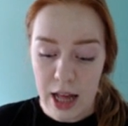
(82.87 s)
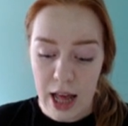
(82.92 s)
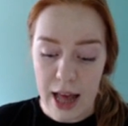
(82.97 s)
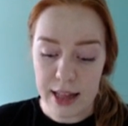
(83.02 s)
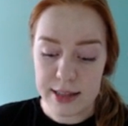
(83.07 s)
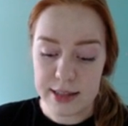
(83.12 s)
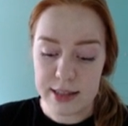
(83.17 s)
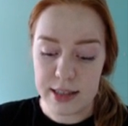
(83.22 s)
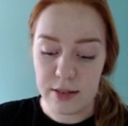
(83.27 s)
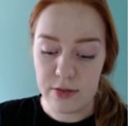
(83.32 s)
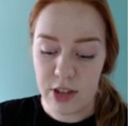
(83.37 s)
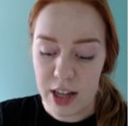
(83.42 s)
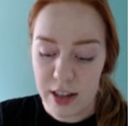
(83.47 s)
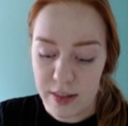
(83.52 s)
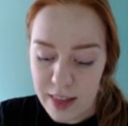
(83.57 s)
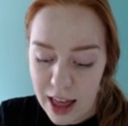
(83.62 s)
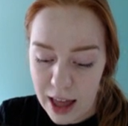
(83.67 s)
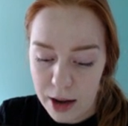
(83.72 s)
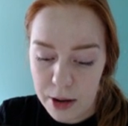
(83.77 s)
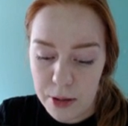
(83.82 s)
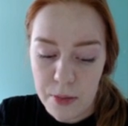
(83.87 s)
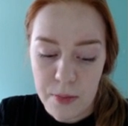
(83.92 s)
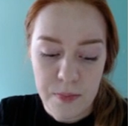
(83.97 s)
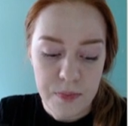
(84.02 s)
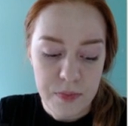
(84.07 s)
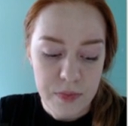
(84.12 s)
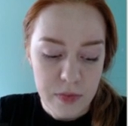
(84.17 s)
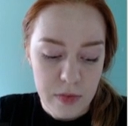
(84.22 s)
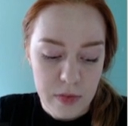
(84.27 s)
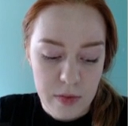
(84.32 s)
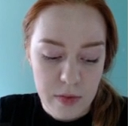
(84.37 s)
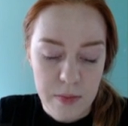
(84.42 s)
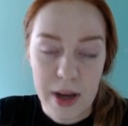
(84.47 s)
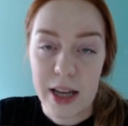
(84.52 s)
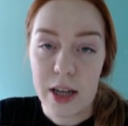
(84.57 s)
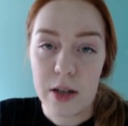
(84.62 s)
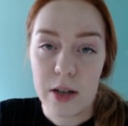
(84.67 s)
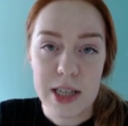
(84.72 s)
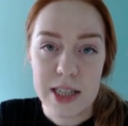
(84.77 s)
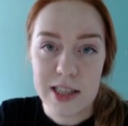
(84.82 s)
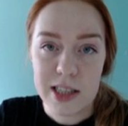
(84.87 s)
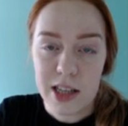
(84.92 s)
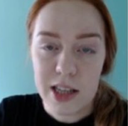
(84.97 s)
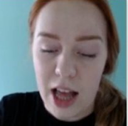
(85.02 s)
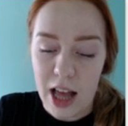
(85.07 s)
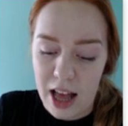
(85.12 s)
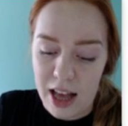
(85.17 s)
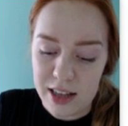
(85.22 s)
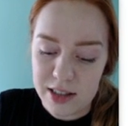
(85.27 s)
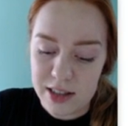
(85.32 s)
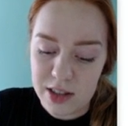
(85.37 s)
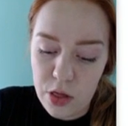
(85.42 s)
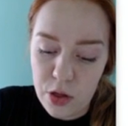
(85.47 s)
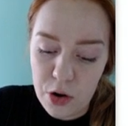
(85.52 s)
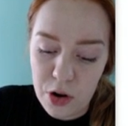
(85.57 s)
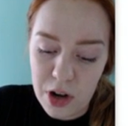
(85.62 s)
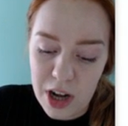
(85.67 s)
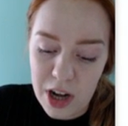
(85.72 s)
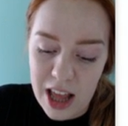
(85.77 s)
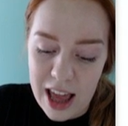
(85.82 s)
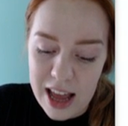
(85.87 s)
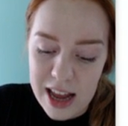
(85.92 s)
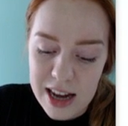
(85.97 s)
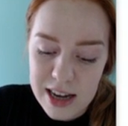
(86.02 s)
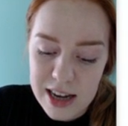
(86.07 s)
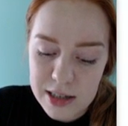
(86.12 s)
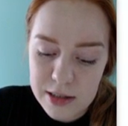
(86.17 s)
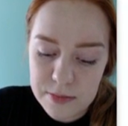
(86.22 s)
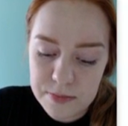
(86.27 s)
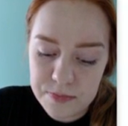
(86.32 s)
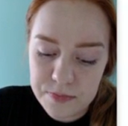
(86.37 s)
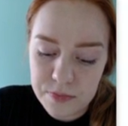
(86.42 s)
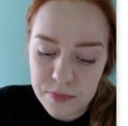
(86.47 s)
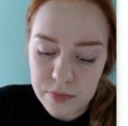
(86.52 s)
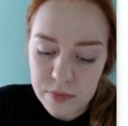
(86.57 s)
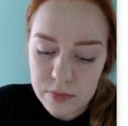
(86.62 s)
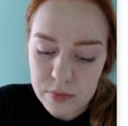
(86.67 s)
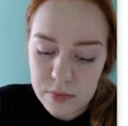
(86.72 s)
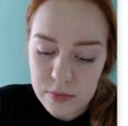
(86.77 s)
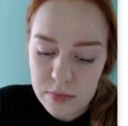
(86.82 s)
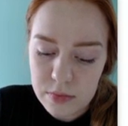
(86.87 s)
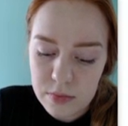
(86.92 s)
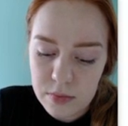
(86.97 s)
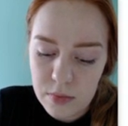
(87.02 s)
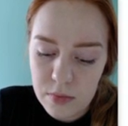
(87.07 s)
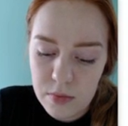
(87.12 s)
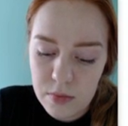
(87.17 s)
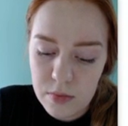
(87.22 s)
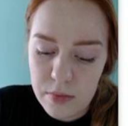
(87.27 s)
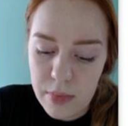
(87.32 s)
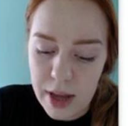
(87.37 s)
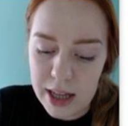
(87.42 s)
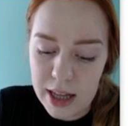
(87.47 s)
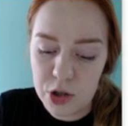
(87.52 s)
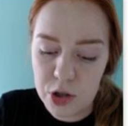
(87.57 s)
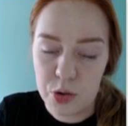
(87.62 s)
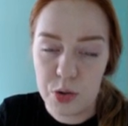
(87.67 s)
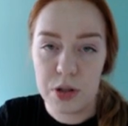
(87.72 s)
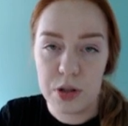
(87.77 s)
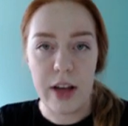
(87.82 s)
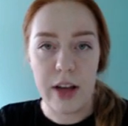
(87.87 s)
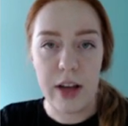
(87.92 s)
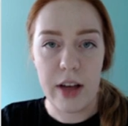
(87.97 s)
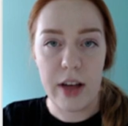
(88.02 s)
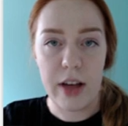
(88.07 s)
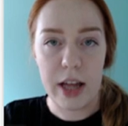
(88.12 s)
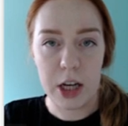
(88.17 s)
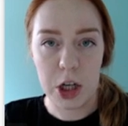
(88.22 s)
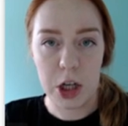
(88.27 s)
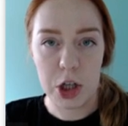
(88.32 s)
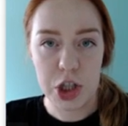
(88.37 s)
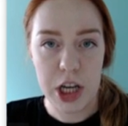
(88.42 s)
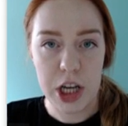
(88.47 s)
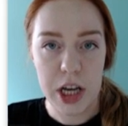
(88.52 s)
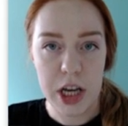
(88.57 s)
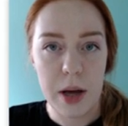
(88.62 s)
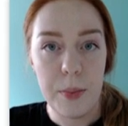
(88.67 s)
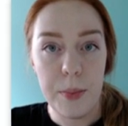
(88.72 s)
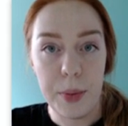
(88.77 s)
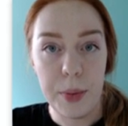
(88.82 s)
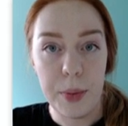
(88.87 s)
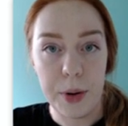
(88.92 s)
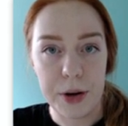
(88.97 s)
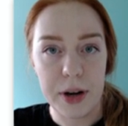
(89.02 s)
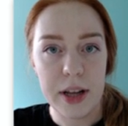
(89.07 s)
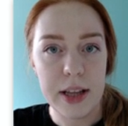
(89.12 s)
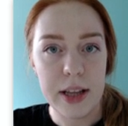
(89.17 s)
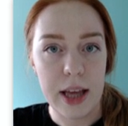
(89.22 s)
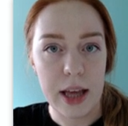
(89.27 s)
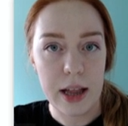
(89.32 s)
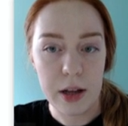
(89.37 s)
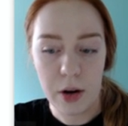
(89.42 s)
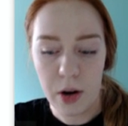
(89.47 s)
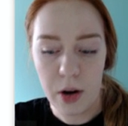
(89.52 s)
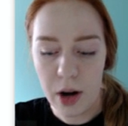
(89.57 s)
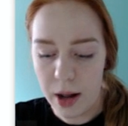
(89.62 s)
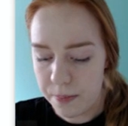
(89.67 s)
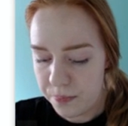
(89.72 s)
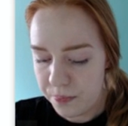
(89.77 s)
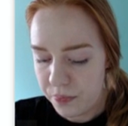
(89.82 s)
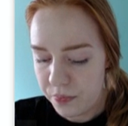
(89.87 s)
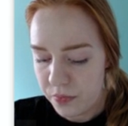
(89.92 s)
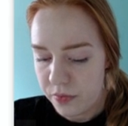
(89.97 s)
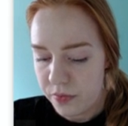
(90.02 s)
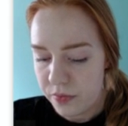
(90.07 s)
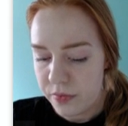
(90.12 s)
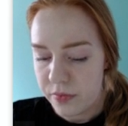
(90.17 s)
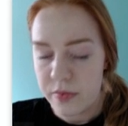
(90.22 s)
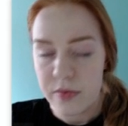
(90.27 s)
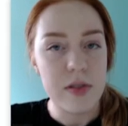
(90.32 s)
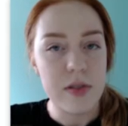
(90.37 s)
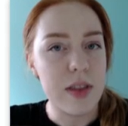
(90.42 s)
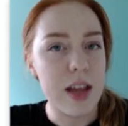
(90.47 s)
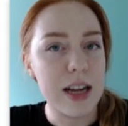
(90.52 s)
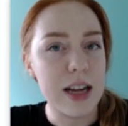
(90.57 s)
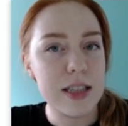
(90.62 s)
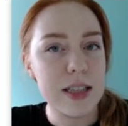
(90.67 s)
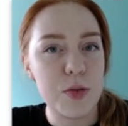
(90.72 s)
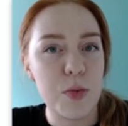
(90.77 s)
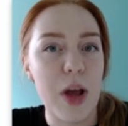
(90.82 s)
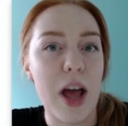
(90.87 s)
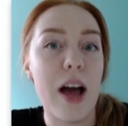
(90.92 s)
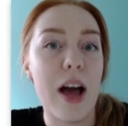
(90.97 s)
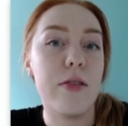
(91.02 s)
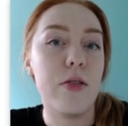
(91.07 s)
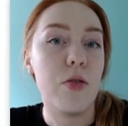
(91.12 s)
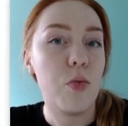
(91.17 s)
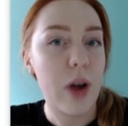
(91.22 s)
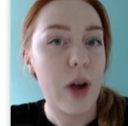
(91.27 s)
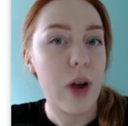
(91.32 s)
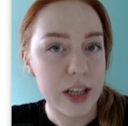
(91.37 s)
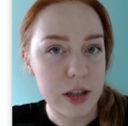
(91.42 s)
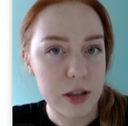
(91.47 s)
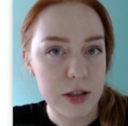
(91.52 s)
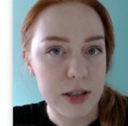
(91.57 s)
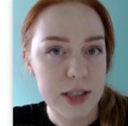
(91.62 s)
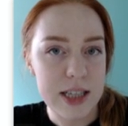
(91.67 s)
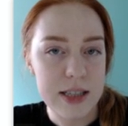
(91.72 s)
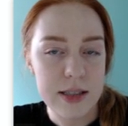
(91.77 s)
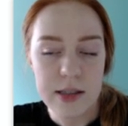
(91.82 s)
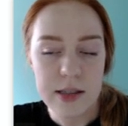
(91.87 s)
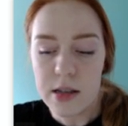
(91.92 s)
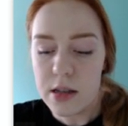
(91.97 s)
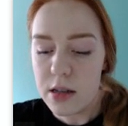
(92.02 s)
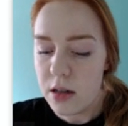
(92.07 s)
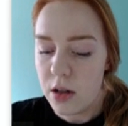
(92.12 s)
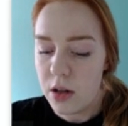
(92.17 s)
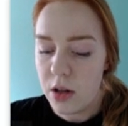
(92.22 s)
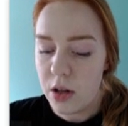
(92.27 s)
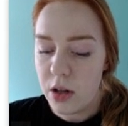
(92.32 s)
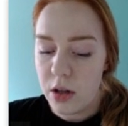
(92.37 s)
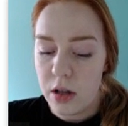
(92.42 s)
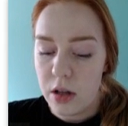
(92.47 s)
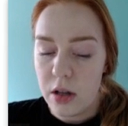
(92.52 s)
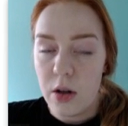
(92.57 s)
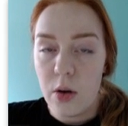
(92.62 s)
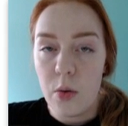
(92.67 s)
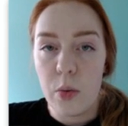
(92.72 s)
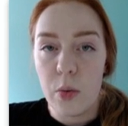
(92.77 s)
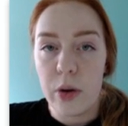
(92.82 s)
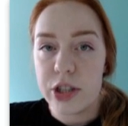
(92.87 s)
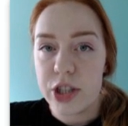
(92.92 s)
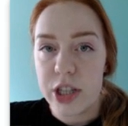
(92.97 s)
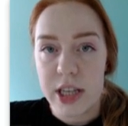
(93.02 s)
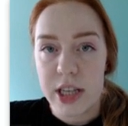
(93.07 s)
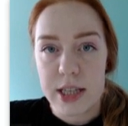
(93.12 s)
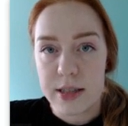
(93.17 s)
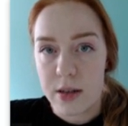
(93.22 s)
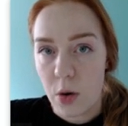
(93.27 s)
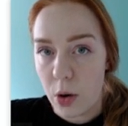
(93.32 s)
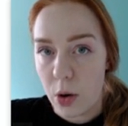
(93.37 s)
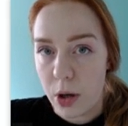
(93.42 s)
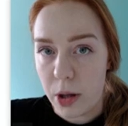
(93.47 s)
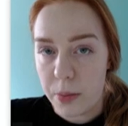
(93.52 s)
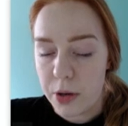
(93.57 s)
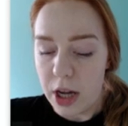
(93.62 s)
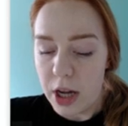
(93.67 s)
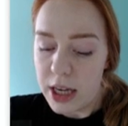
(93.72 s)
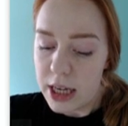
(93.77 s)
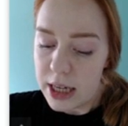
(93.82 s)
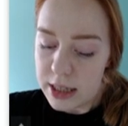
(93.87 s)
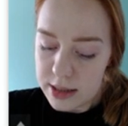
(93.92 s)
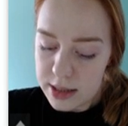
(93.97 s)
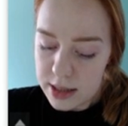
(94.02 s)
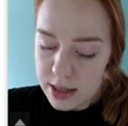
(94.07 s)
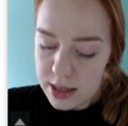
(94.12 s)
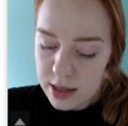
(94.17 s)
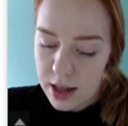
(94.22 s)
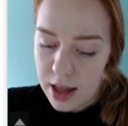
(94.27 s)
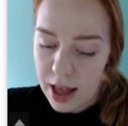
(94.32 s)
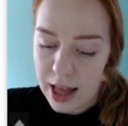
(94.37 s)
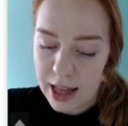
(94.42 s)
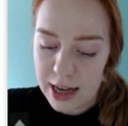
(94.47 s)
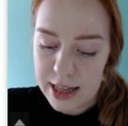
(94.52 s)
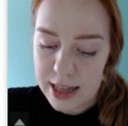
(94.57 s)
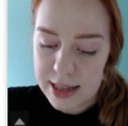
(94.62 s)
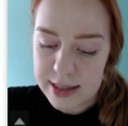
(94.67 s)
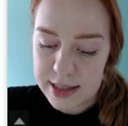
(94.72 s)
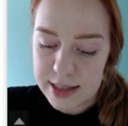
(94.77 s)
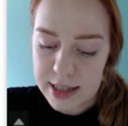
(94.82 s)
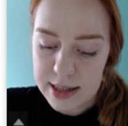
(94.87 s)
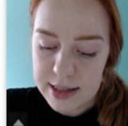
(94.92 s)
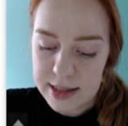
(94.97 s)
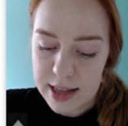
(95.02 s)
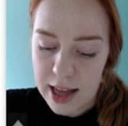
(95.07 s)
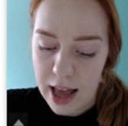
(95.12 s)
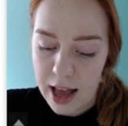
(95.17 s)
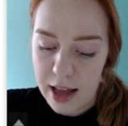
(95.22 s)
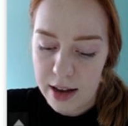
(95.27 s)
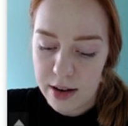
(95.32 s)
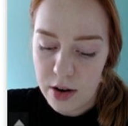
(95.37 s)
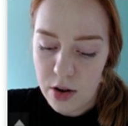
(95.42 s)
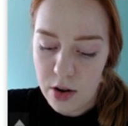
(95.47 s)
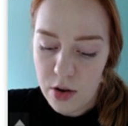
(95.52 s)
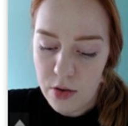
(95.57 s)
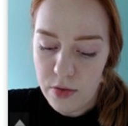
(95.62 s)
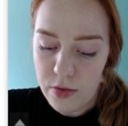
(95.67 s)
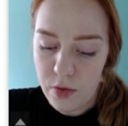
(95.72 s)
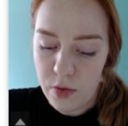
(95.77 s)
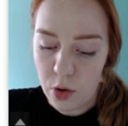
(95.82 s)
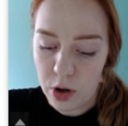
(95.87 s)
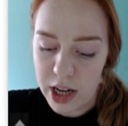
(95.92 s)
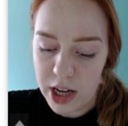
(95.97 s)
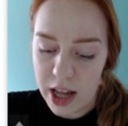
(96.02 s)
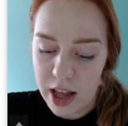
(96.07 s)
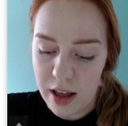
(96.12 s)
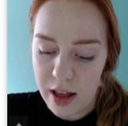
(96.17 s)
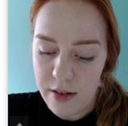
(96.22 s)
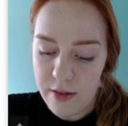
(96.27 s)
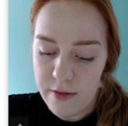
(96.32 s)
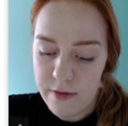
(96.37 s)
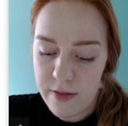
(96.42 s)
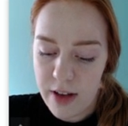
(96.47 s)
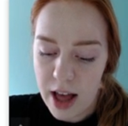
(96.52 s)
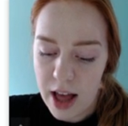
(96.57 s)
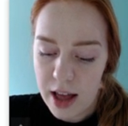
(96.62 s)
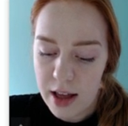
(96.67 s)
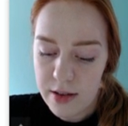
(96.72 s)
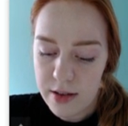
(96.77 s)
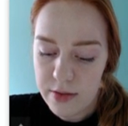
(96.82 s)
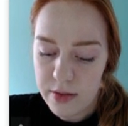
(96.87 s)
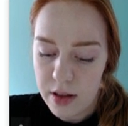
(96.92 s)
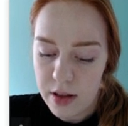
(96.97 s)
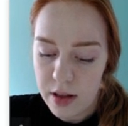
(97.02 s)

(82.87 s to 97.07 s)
and stuff like that. Biodiesel has 38 megajoules of energy per kilogram. Next, we have regular diesel, which is an oil product and it sits at 45